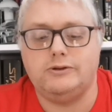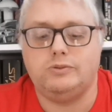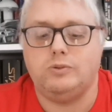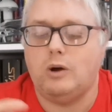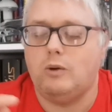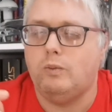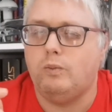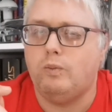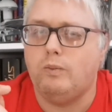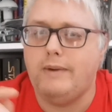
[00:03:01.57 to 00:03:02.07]
as
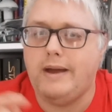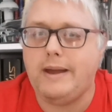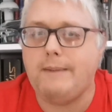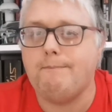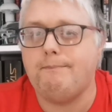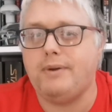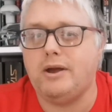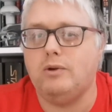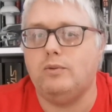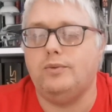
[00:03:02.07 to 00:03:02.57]
well,
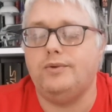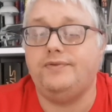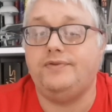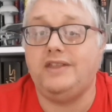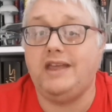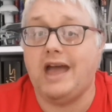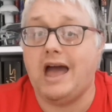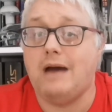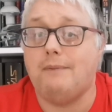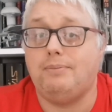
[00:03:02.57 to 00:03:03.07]
inbuilt with
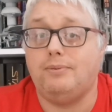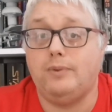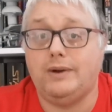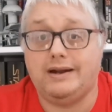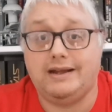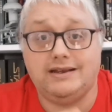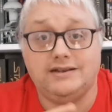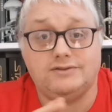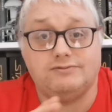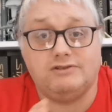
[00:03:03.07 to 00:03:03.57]
the app
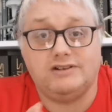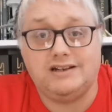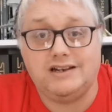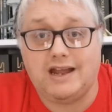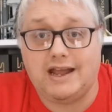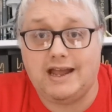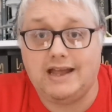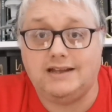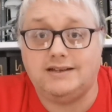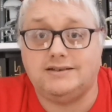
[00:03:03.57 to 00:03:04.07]
when it is
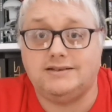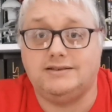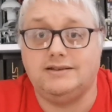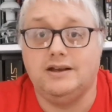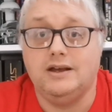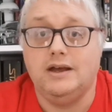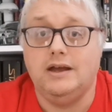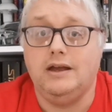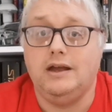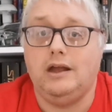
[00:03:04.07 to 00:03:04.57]
released,
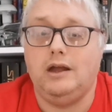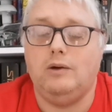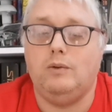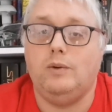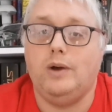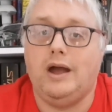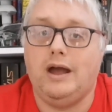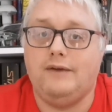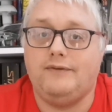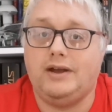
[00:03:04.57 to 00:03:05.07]
it
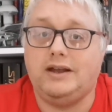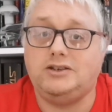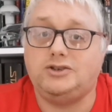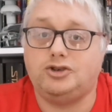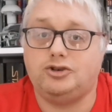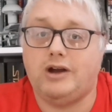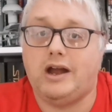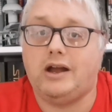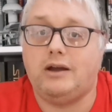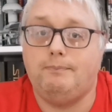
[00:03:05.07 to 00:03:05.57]
will have a
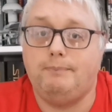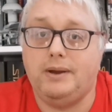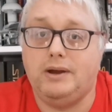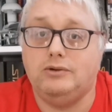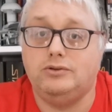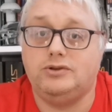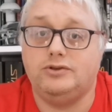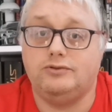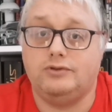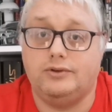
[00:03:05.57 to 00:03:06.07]
track
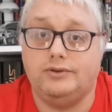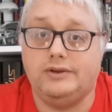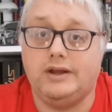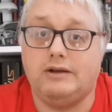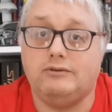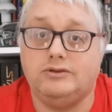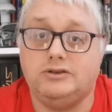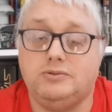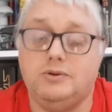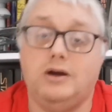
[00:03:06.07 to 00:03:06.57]
builder on
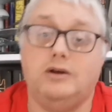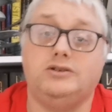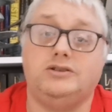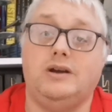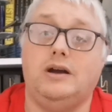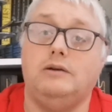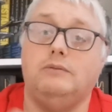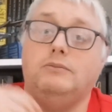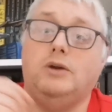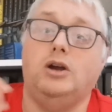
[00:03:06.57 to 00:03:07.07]
there as well. So
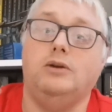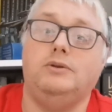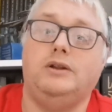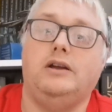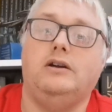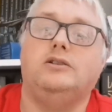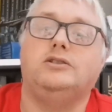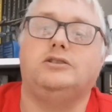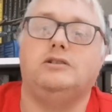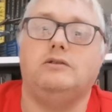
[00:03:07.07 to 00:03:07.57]
at the moment
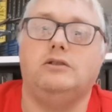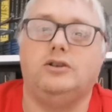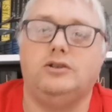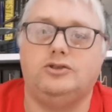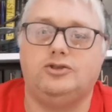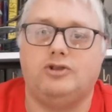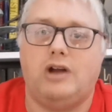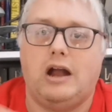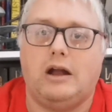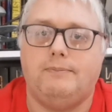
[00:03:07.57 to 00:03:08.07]
there are some
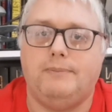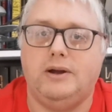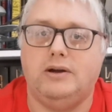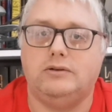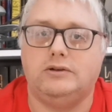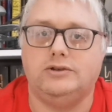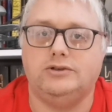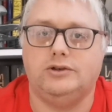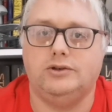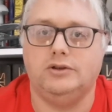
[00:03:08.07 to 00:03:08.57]
good track
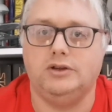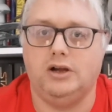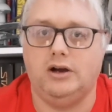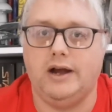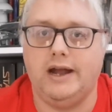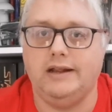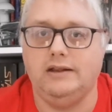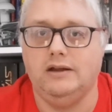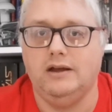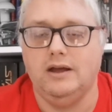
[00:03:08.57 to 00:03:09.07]
builders
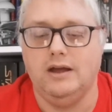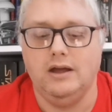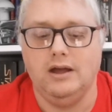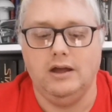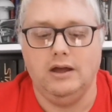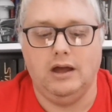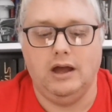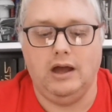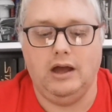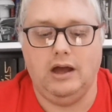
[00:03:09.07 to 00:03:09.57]
online,
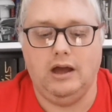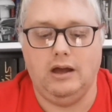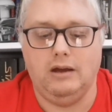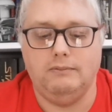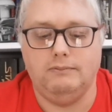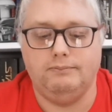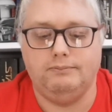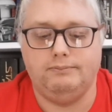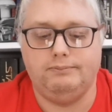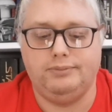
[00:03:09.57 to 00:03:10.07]

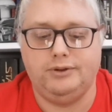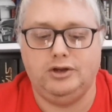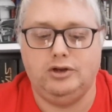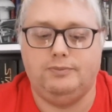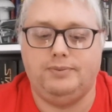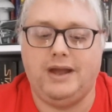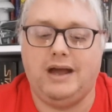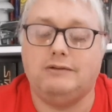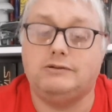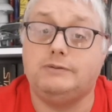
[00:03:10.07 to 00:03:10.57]
but you'll
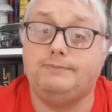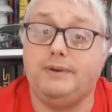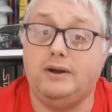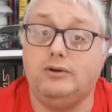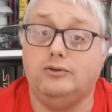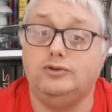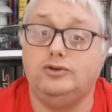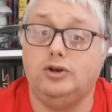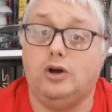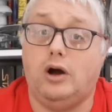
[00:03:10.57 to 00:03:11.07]
be able to
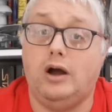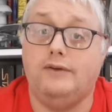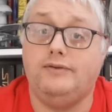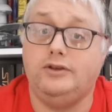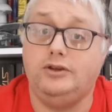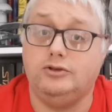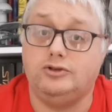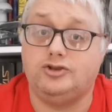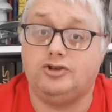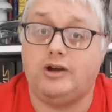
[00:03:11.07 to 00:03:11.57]
build either
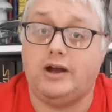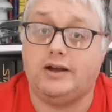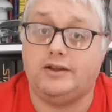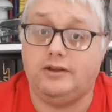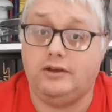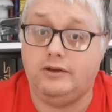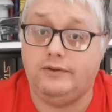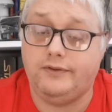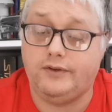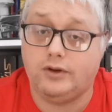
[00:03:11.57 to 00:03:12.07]
your track
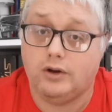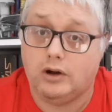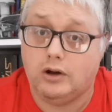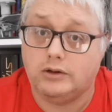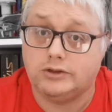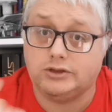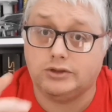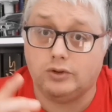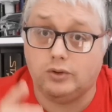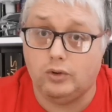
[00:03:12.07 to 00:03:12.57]
that you've
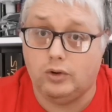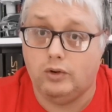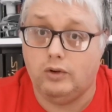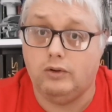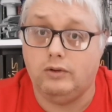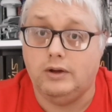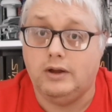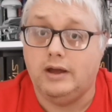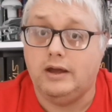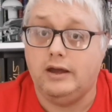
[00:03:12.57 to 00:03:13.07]
got,
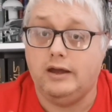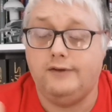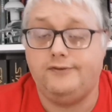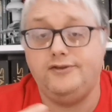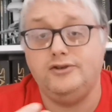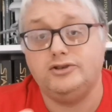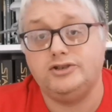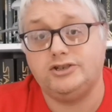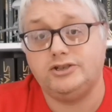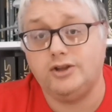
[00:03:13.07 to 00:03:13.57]
or if
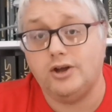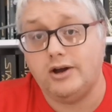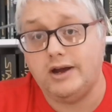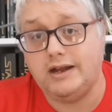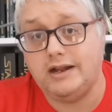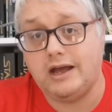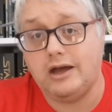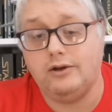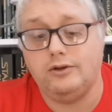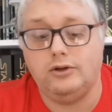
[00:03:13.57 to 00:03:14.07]
you're
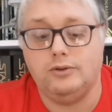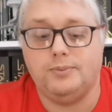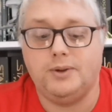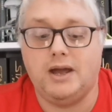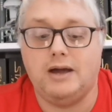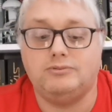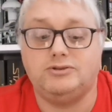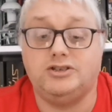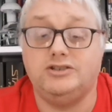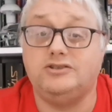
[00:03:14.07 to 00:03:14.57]
starting out, you'll be
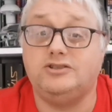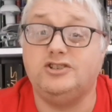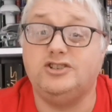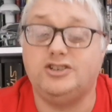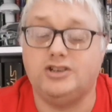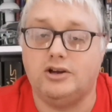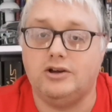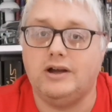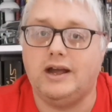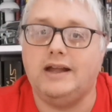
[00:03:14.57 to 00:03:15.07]
able to
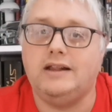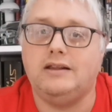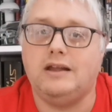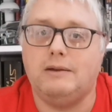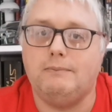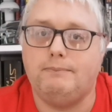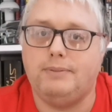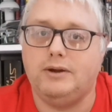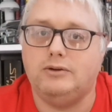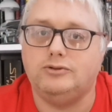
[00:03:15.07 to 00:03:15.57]
design
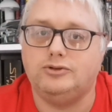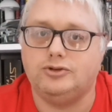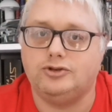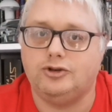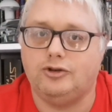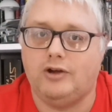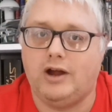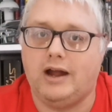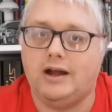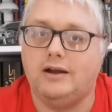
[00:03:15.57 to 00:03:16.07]
and build your
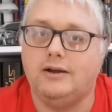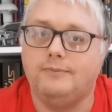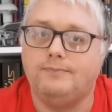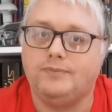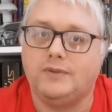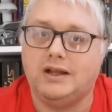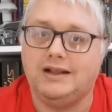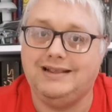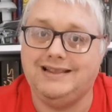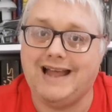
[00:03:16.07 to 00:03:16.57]
track
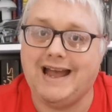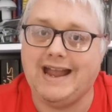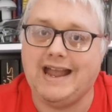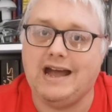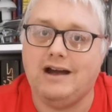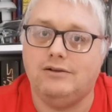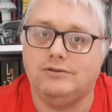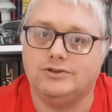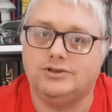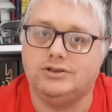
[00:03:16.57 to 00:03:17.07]

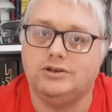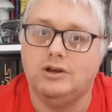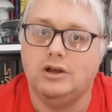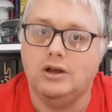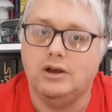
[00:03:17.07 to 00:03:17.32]
layout